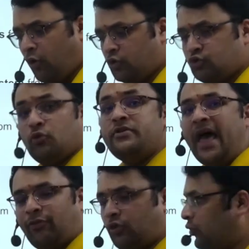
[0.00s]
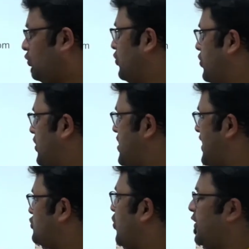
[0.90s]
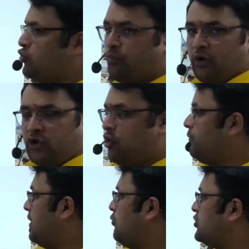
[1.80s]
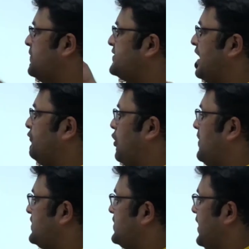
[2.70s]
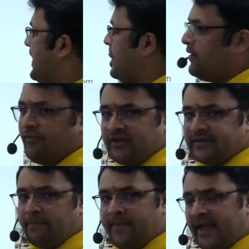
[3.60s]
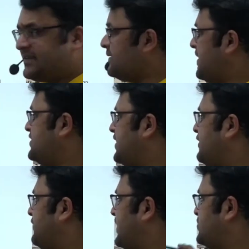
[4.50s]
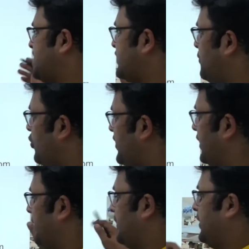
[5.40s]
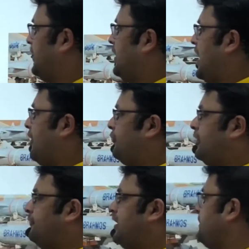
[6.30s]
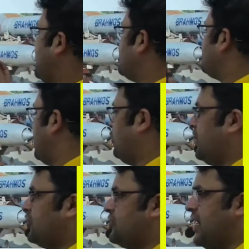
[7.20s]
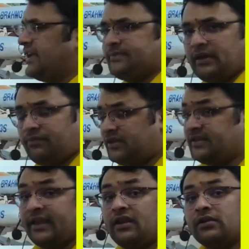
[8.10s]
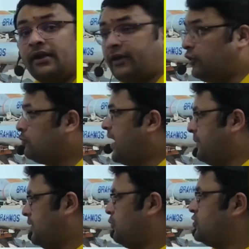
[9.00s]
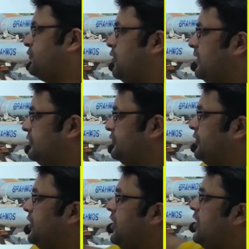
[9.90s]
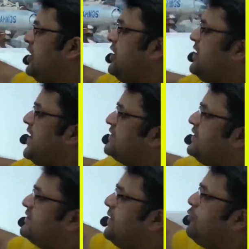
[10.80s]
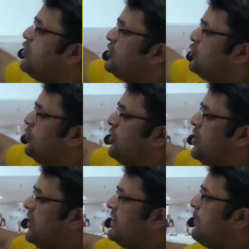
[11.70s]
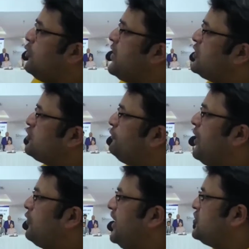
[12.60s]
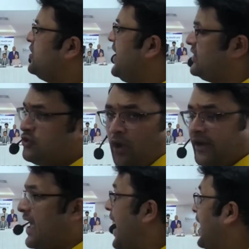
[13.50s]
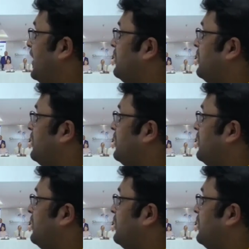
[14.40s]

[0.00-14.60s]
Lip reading: Subianto is going to procure BrahMos missile from us, which is a major defense export deal. After Philippines, Indonesia has become the second country to buy BrahMos from us. Next is WHO. WHO Foundation has joined hand